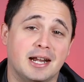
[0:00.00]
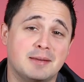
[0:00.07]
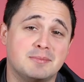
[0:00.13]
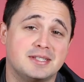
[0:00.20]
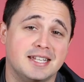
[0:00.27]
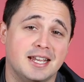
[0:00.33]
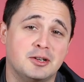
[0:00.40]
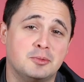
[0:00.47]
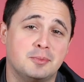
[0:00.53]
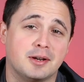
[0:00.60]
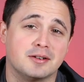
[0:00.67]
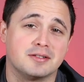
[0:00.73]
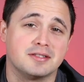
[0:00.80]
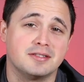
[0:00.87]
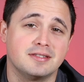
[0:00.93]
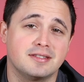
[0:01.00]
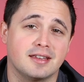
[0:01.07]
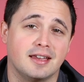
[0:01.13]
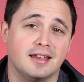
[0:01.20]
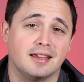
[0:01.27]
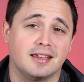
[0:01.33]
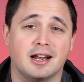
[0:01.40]
name's Daniel Berzins
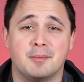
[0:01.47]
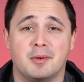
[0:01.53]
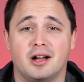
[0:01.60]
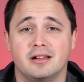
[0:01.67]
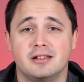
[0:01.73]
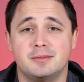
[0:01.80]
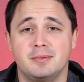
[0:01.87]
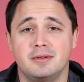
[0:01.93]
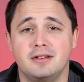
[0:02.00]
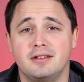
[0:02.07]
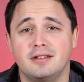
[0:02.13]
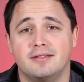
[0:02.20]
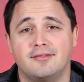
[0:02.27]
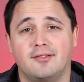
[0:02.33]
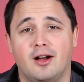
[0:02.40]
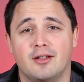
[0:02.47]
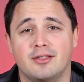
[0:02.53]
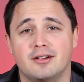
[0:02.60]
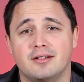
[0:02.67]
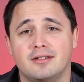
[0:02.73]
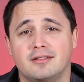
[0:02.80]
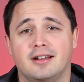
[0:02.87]
and I'm a husband,
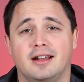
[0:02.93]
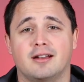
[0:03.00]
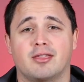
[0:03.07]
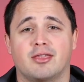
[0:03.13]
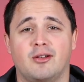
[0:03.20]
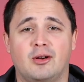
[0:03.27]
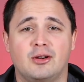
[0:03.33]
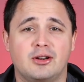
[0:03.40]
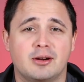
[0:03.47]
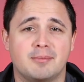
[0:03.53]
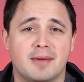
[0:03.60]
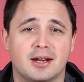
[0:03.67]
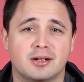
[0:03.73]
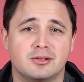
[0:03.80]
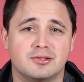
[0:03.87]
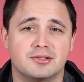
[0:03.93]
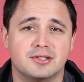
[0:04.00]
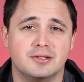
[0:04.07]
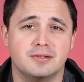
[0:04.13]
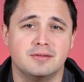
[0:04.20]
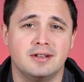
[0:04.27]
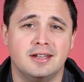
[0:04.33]
father, and a third-year medical
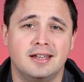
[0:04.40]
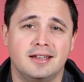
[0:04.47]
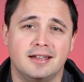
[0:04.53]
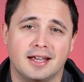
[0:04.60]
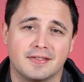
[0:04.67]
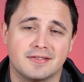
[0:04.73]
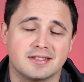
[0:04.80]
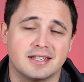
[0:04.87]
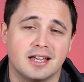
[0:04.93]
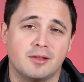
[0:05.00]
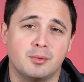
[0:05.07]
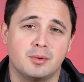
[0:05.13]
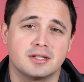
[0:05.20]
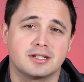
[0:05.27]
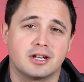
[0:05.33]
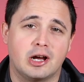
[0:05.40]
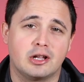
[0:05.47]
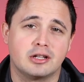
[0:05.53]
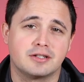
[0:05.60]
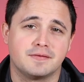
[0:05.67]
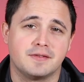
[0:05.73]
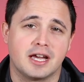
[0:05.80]
student at the Southwest
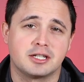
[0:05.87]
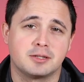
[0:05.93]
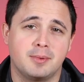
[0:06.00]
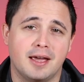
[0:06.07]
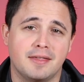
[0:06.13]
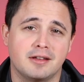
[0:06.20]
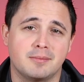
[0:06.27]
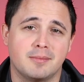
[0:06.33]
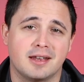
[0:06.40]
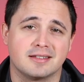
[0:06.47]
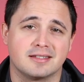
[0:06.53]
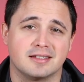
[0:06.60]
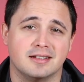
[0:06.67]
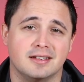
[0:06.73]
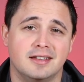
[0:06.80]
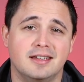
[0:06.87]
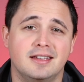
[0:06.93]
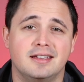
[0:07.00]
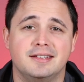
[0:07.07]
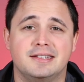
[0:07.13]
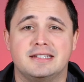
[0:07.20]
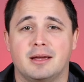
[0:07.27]
College of Naturopathic Medicine
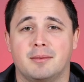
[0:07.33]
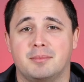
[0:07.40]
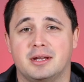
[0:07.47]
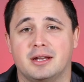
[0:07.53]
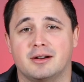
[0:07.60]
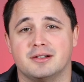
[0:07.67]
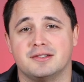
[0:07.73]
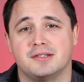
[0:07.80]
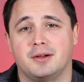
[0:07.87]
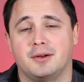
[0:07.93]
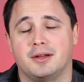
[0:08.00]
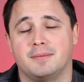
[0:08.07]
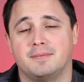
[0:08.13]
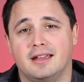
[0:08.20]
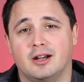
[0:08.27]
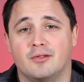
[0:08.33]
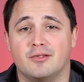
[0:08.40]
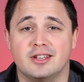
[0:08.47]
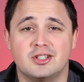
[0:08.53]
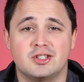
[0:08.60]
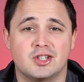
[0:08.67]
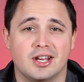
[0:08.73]
in Tempe, Arizona. And on
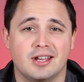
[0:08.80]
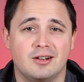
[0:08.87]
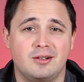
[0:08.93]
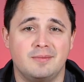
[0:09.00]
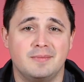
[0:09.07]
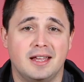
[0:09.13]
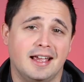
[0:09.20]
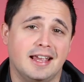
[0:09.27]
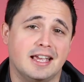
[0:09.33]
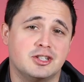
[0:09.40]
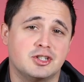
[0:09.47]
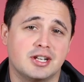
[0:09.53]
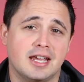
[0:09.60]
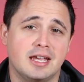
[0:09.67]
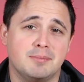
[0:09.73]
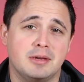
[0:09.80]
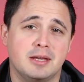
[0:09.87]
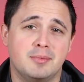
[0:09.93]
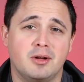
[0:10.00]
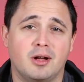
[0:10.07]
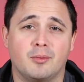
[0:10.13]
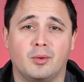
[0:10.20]
this channel, I educate
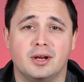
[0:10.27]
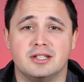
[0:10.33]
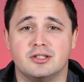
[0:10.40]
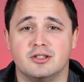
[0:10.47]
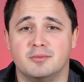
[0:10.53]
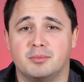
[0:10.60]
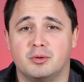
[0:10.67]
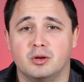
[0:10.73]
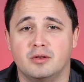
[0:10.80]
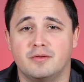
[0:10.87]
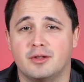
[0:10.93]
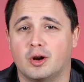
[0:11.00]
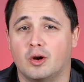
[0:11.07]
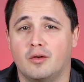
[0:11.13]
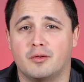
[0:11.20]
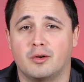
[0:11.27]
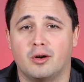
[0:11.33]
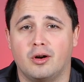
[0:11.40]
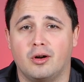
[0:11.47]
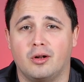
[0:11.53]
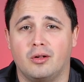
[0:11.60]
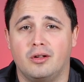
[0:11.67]
people on ways to improve their
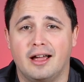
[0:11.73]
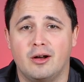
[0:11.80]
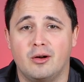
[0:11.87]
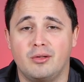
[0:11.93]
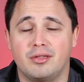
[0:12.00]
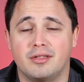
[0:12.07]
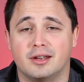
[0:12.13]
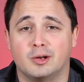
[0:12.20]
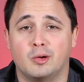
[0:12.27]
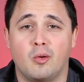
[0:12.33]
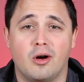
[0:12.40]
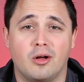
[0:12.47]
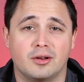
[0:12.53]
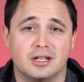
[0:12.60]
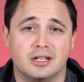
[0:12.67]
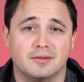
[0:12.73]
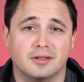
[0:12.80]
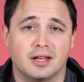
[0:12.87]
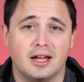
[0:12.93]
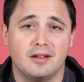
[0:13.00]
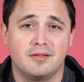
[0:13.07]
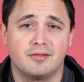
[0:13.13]
overall health and quality of
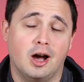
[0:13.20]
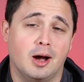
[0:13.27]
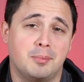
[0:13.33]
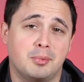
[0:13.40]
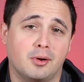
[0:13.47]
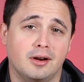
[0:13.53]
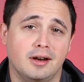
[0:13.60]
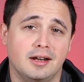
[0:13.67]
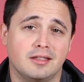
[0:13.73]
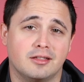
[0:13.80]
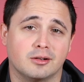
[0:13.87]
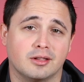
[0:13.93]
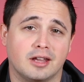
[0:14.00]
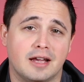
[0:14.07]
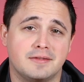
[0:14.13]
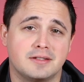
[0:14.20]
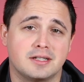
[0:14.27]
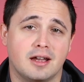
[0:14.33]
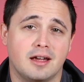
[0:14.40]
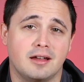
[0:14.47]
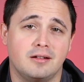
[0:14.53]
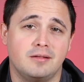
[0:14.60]
life, upgrade their
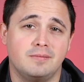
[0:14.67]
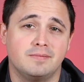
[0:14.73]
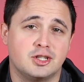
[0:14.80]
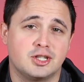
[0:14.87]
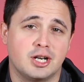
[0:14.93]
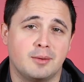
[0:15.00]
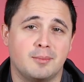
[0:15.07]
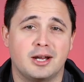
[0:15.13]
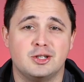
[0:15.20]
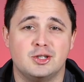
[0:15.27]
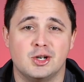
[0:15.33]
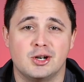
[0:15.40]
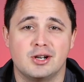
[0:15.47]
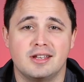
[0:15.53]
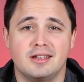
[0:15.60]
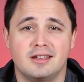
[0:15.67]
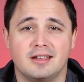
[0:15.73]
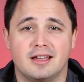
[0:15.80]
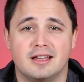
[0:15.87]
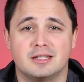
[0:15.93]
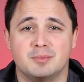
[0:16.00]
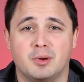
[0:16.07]
lifestyle, and share my journey
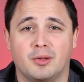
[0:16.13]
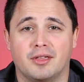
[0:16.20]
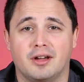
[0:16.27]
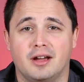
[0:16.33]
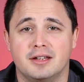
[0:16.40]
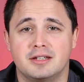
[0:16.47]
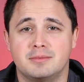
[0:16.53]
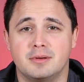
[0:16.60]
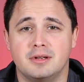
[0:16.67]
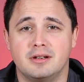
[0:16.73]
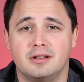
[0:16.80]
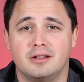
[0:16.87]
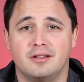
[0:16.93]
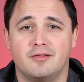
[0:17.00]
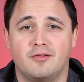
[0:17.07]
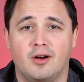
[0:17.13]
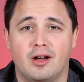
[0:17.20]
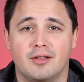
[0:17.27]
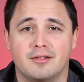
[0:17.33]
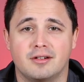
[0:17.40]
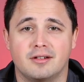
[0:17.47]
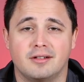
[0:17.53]
as both a husband,
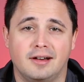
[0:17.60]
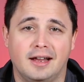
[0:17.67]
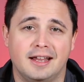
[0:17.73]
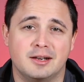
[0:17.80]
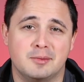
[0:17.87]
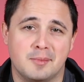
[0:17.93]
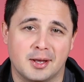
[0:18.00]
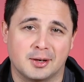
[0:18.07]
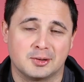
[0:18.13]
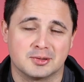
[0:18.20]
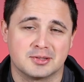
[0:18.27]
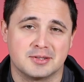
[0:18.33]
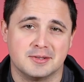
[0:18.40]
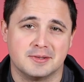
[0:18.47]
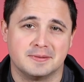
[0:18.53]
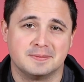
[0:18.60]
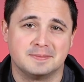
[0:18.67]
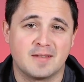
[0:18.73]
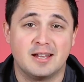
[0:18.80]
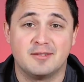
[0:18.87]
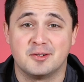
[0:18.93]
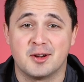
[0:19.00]
father, and a medical student.
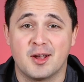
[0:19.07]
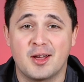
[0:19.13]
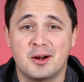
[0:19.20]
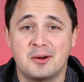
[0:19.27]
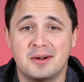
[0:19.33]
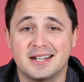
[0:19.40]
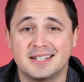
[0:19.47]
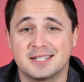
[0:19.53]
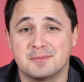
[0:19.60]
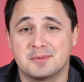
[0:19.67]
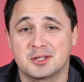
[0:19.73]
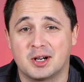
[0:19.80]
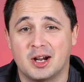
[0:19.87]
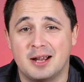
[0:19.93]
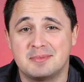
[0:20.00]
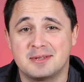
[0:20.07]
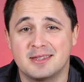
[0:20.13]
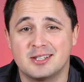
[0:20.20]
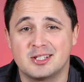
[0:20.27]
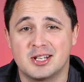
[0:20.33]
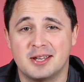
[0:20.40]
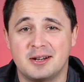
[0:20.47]
If you're not already subscribed to the
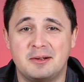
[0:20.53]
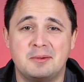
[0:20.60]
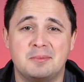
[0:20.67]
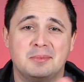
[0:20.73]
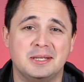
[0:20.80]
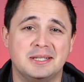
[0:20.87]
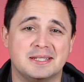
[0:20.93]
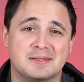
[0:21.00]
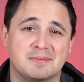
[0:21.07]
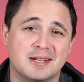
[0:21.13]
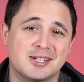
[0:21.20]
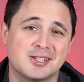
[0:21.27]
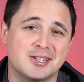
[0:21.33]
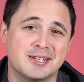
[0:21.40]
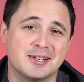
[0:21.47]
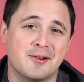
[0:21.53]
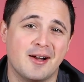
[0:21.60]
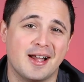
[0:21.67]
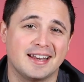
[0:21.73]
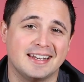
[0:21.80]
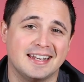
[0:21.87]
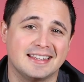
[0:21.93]
channel, please make sure you go
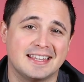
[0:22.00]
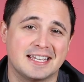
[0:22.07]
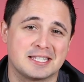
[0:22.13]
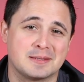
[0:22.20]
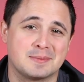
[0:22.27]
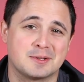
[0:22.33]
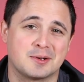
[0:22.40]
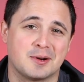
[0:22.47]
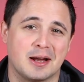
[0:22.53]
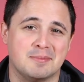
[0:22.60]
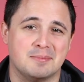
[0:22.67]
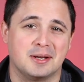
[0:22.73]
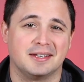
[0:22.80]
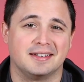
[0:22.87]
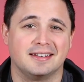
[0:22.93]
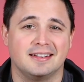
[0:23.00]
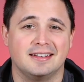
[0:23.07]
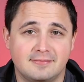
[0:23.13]
ahead and hit that subscribe button.